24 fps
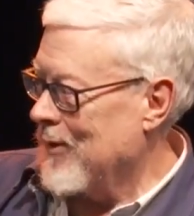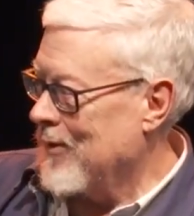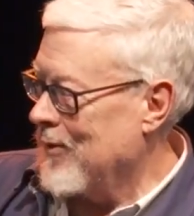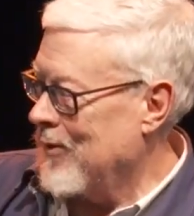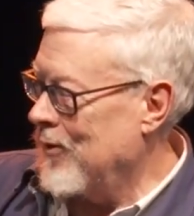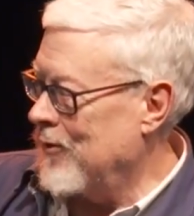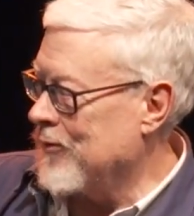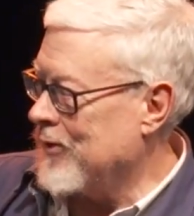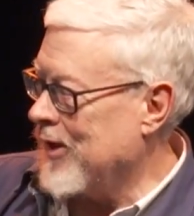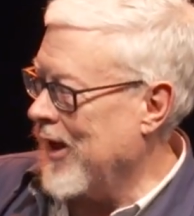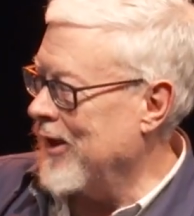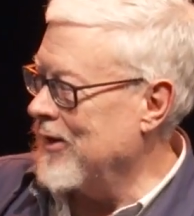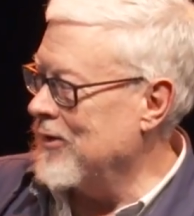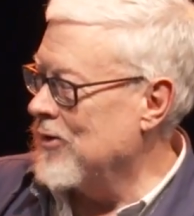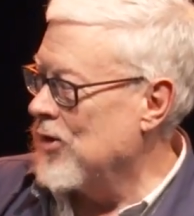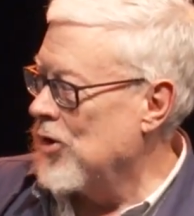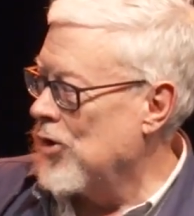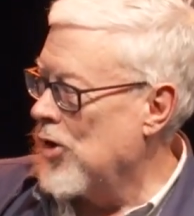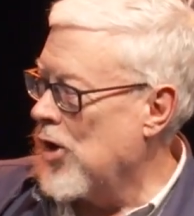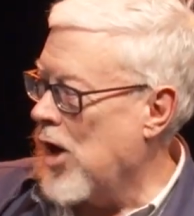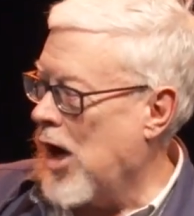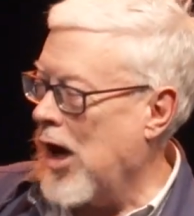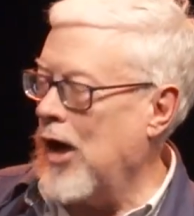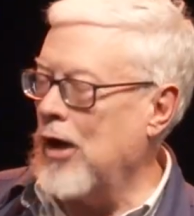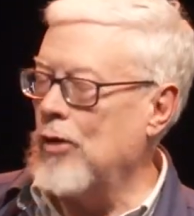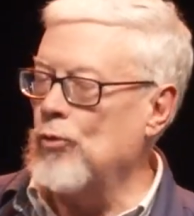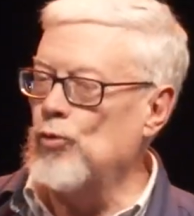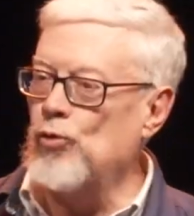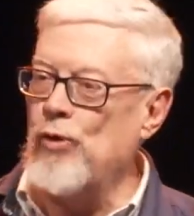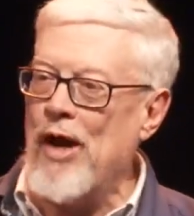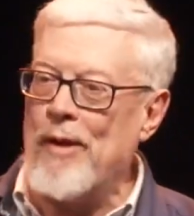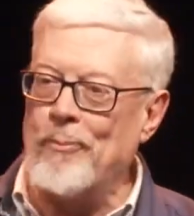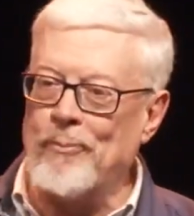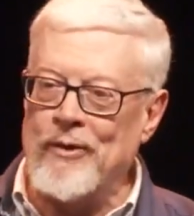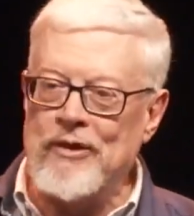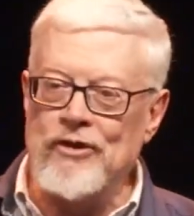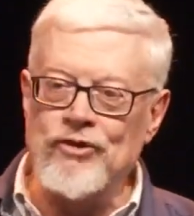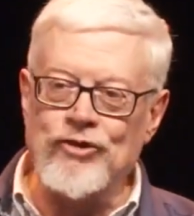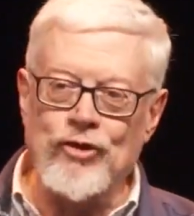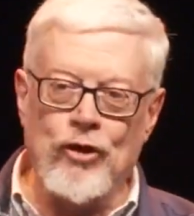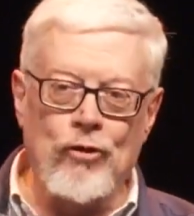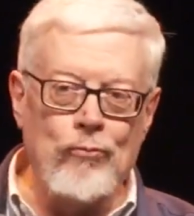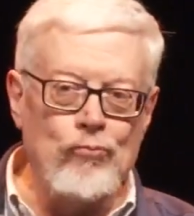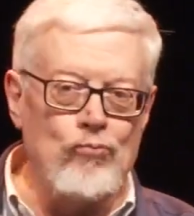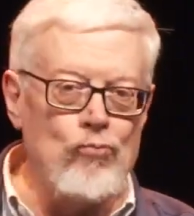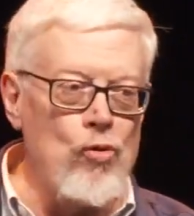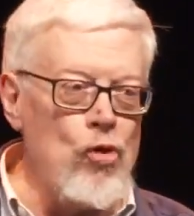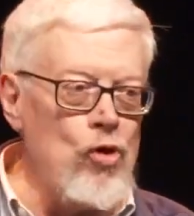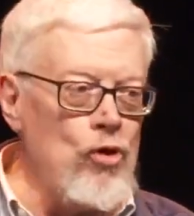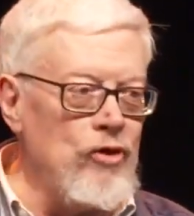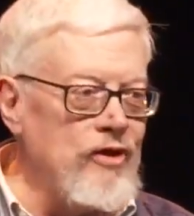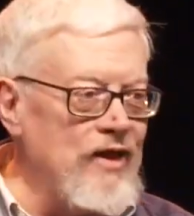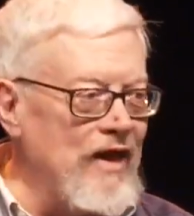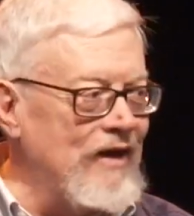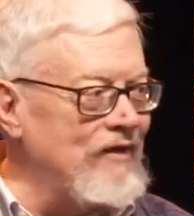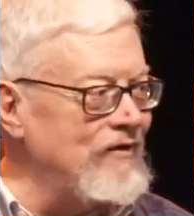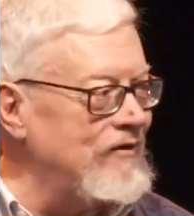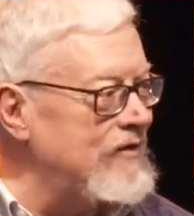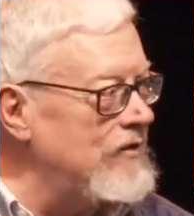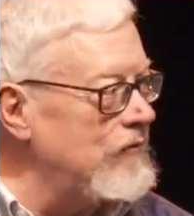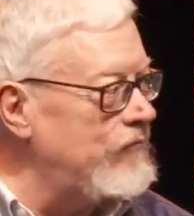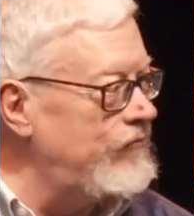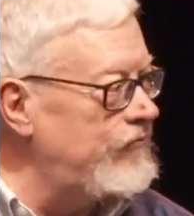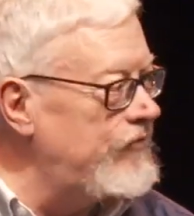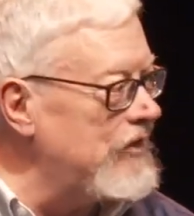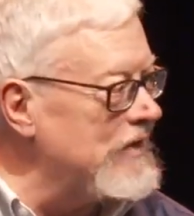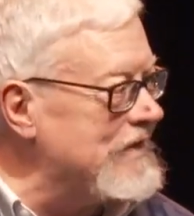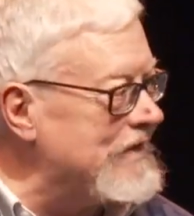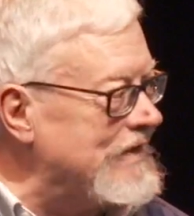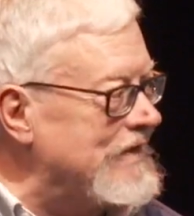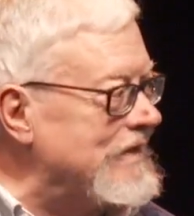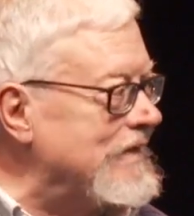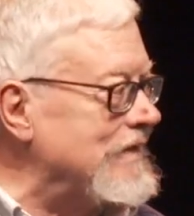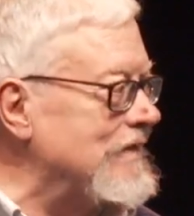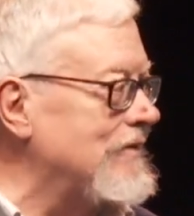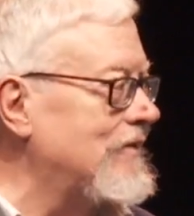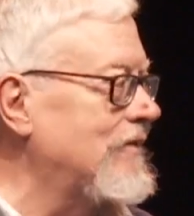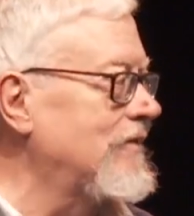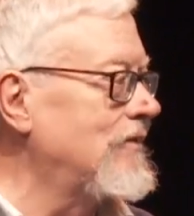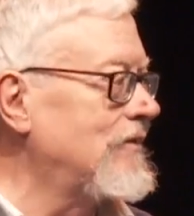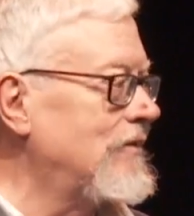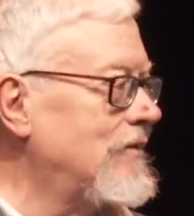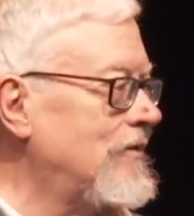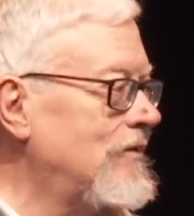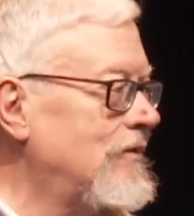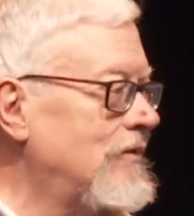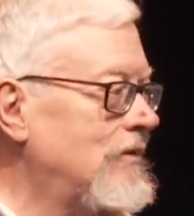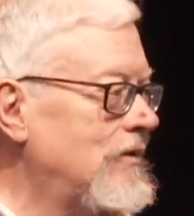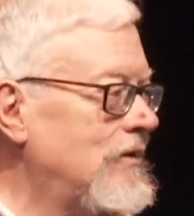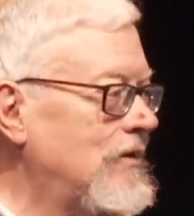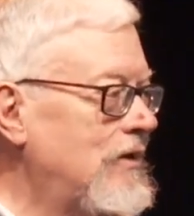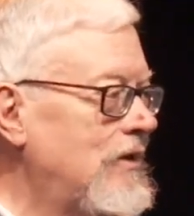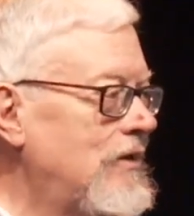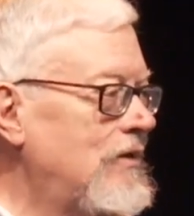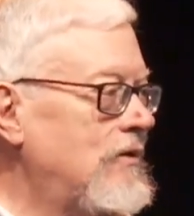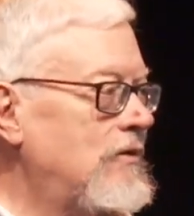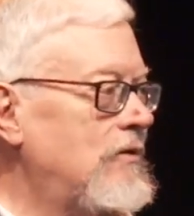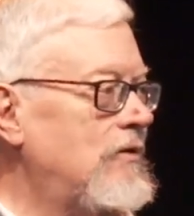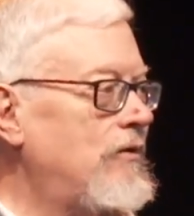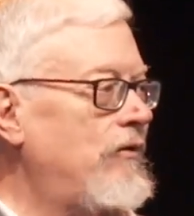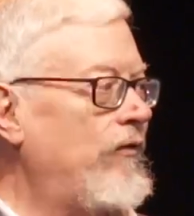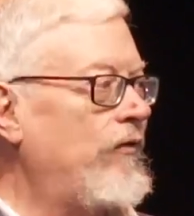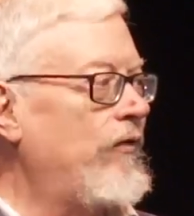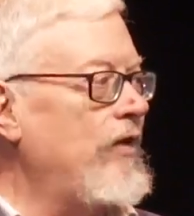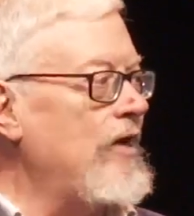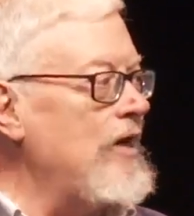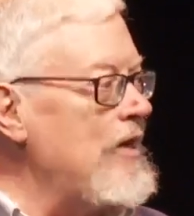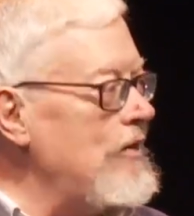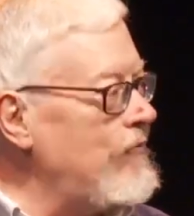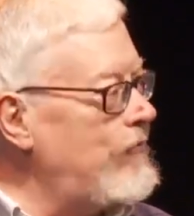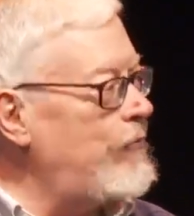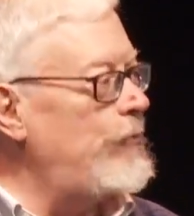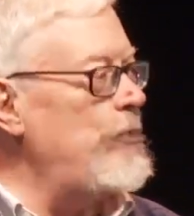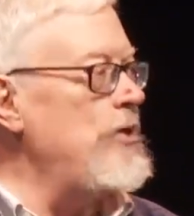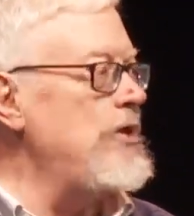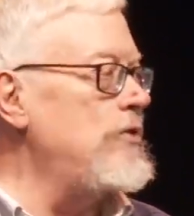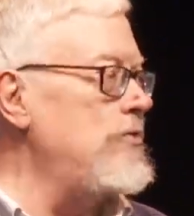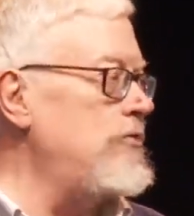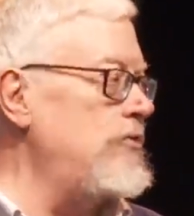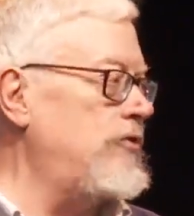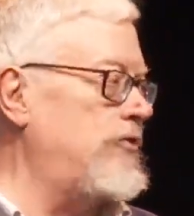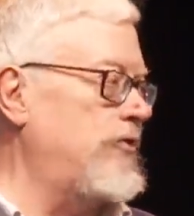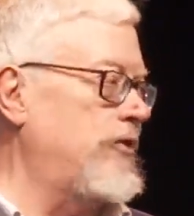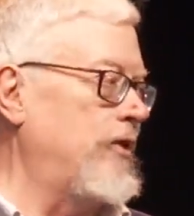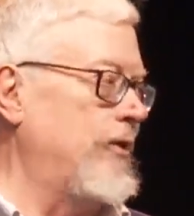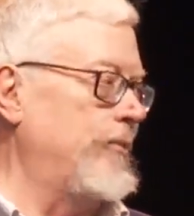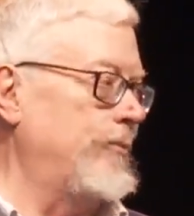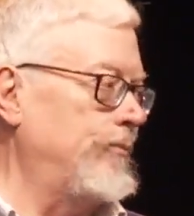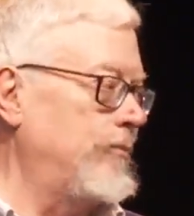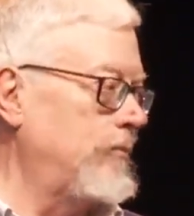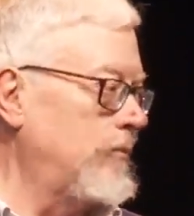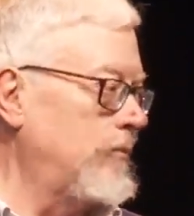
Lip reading: Okay? Our weapons are more than sufficient if we use them.